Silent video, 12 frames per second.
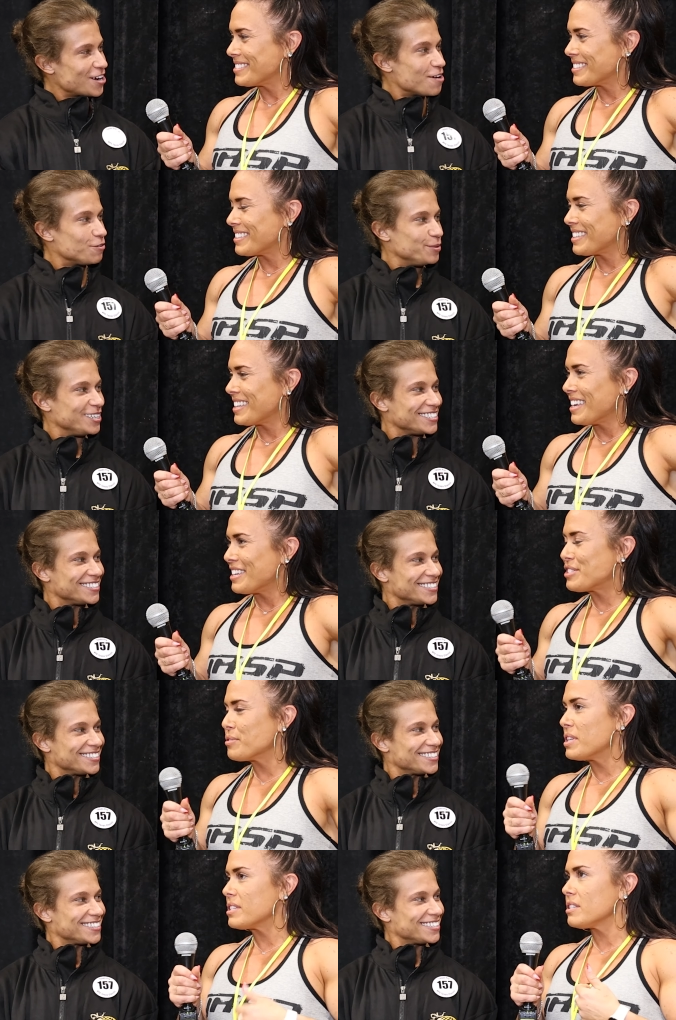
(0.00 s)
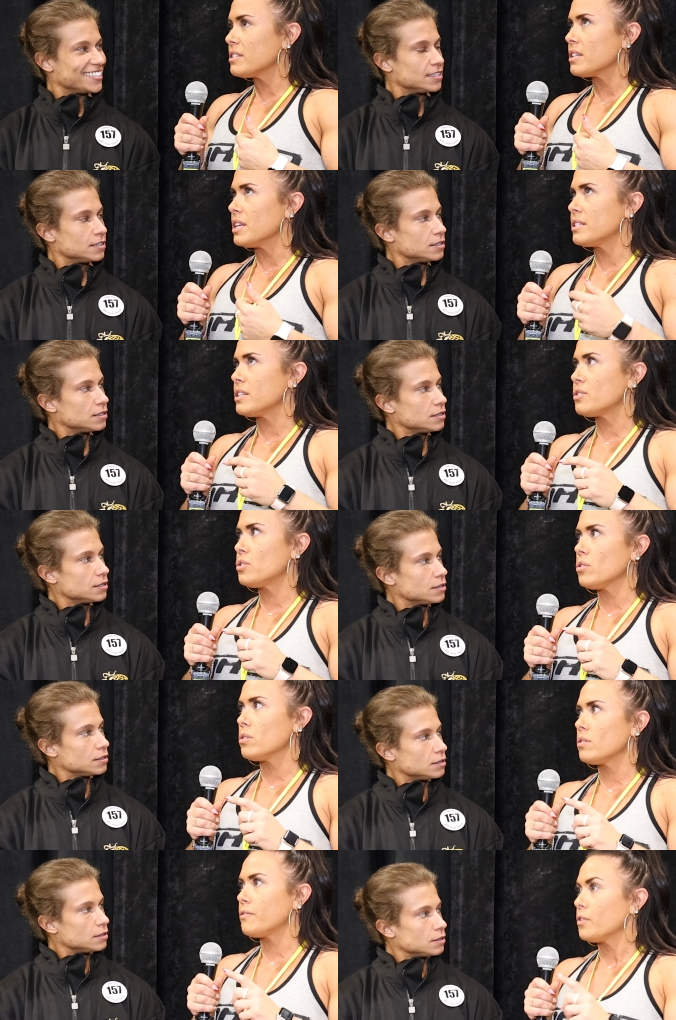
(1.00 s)
Speaker 1: you for having me.
Speaker 2: So this is, is this
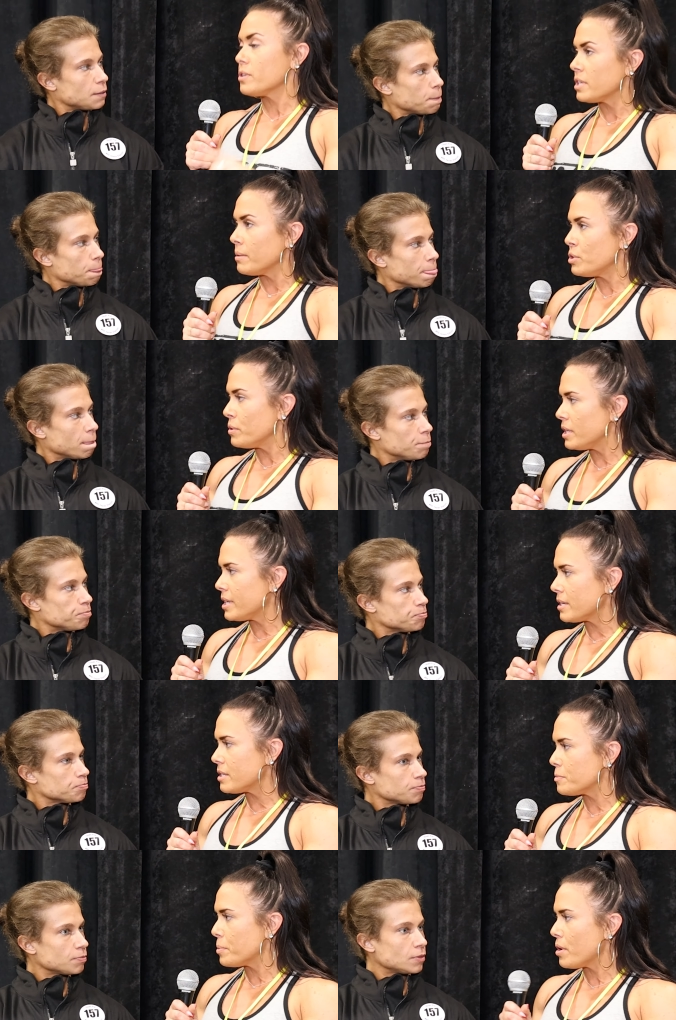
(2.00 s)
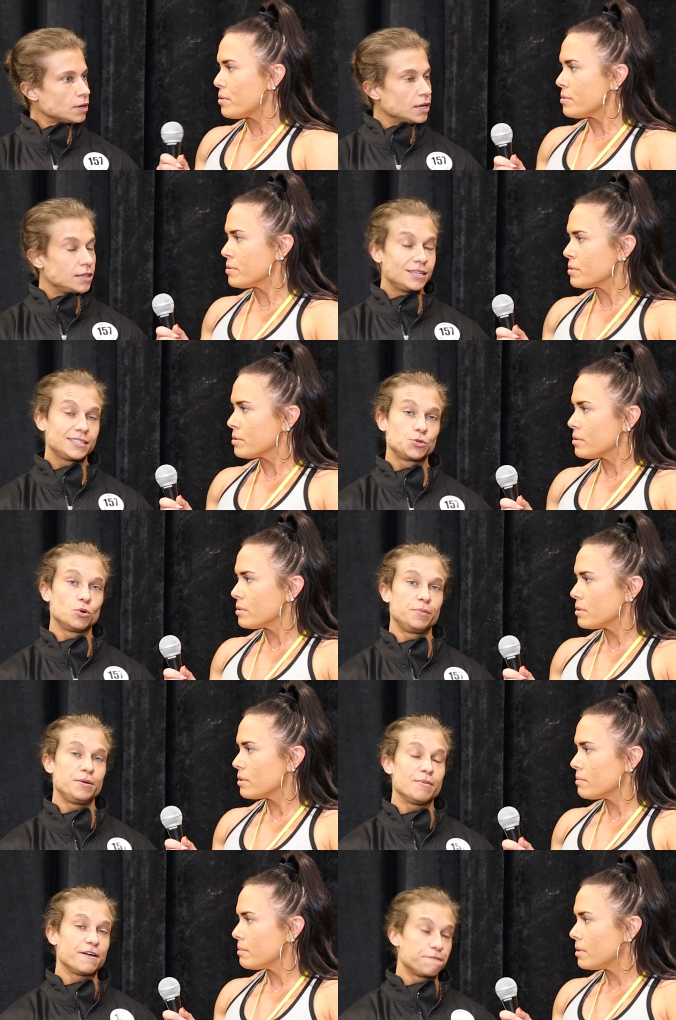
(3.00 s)
your first time doing the Texas Pro?
Speaker 1: This will
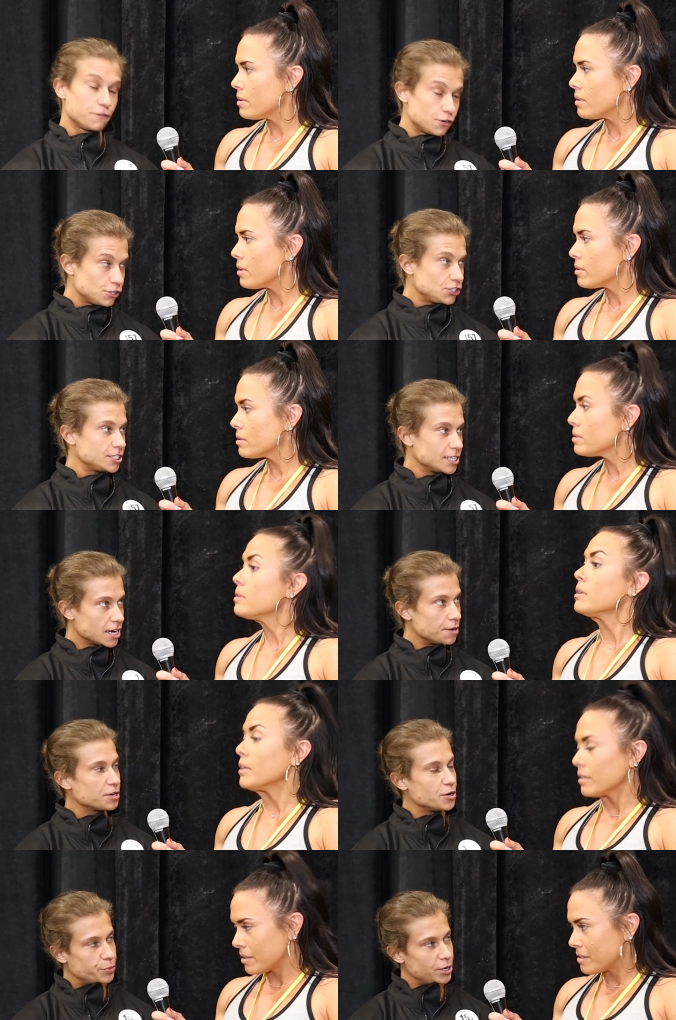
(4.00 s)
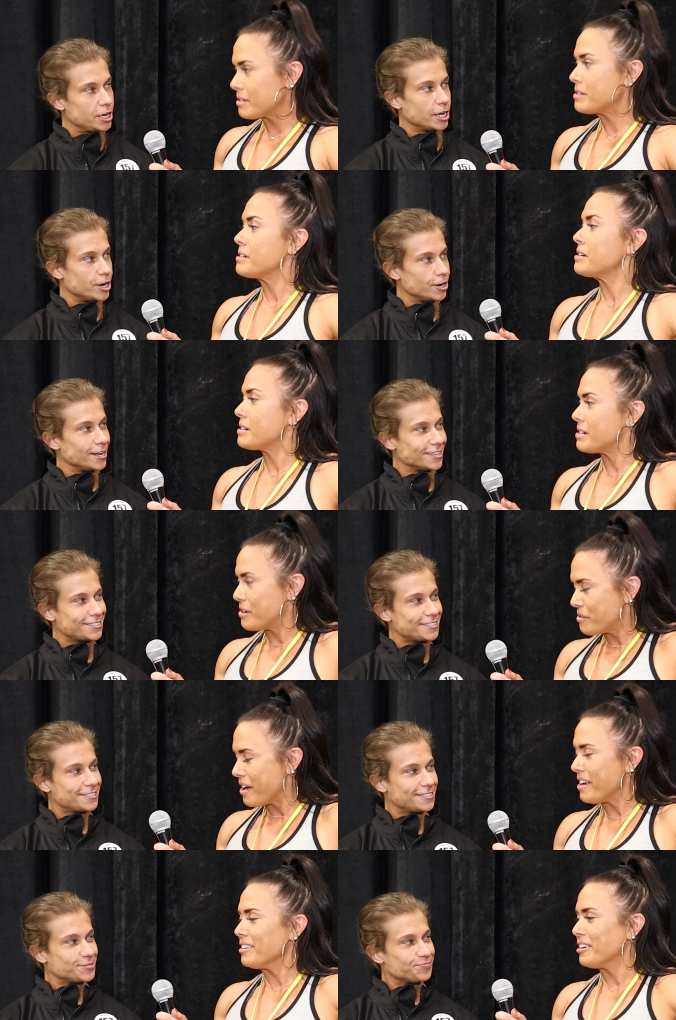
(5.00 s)
be my first time competing here, yes.
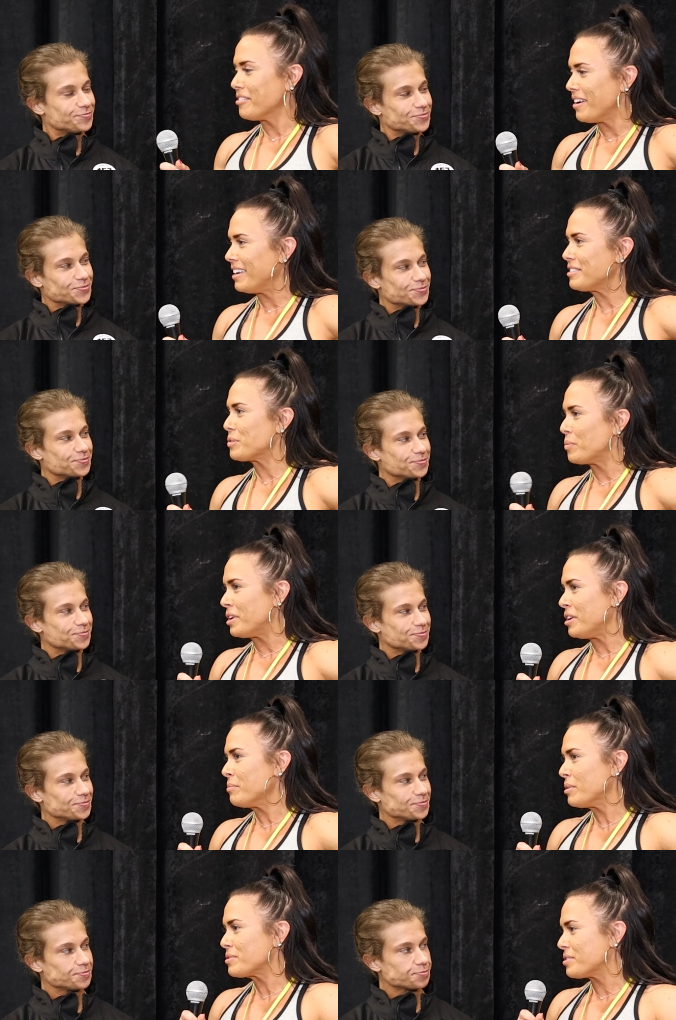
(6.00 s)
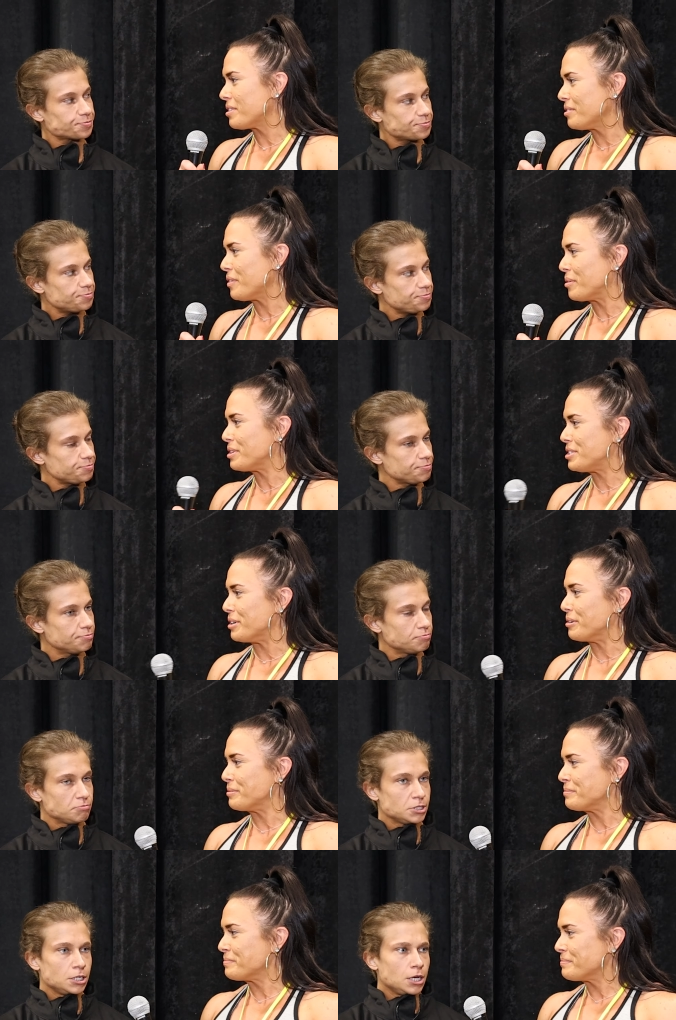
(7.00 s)
Okay.
Speaker 2: All right. So what are you most looking forward to?
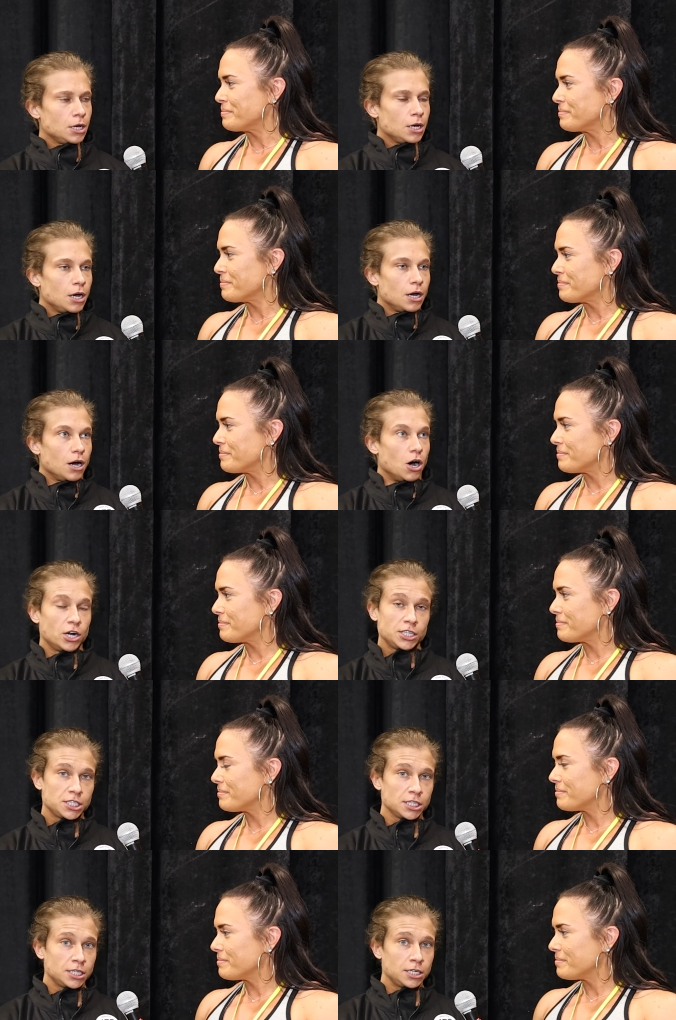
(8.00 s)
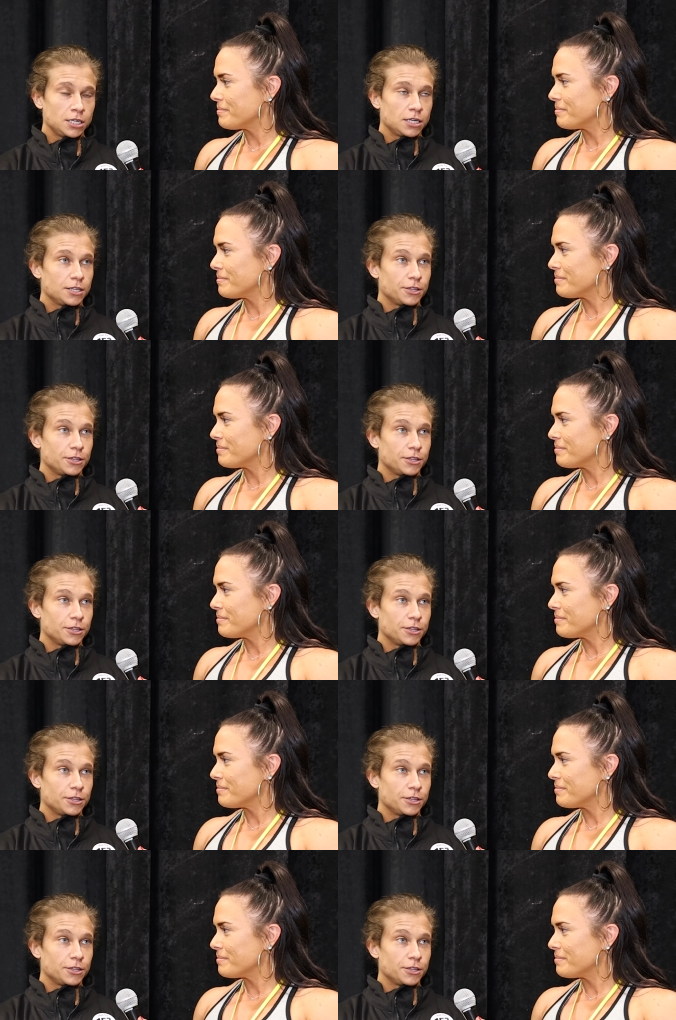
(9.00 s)
Speaker 1: Honestly,